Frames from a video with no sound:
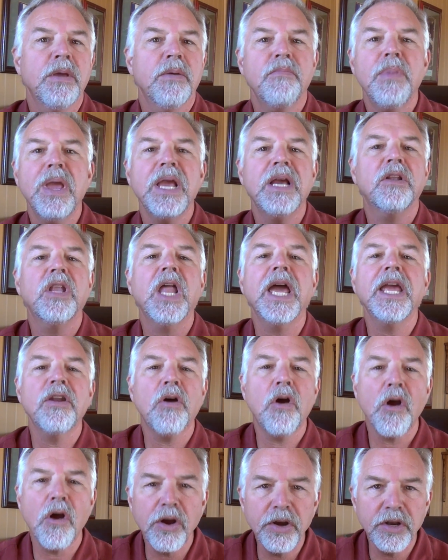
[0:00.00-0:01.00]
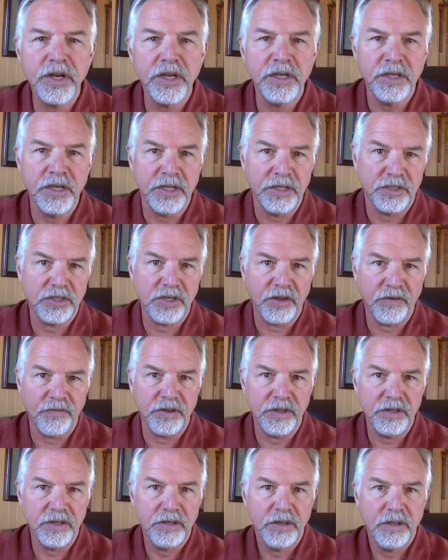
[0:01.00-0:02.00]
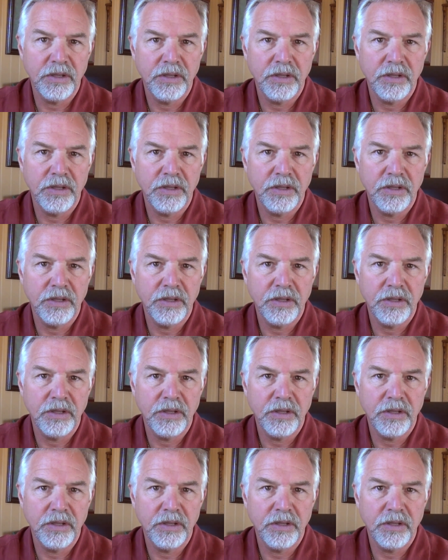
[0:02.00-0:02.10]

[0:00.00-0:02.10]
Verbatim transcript: make lightheartedness of it.